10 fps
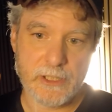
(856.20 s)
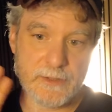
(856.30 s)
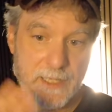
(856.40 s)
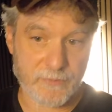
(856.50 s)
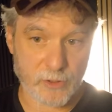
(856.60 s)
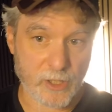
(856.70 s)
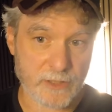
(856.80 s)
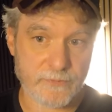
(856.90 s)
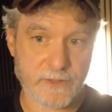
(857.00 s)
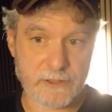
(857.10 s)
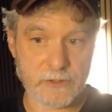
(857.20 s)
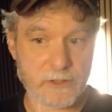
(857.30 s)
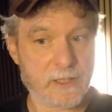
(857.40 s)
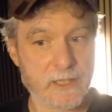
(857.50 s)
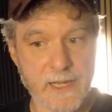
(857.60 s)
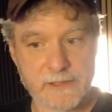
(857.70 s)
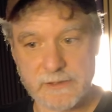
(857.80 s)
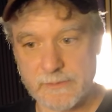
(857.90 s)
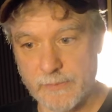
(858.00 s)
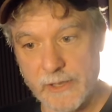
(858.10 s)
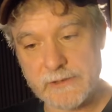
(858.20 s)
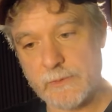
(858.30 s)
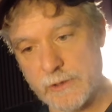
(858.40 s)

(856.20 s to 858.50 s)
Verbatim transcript: They have a lot of things you can connect, but when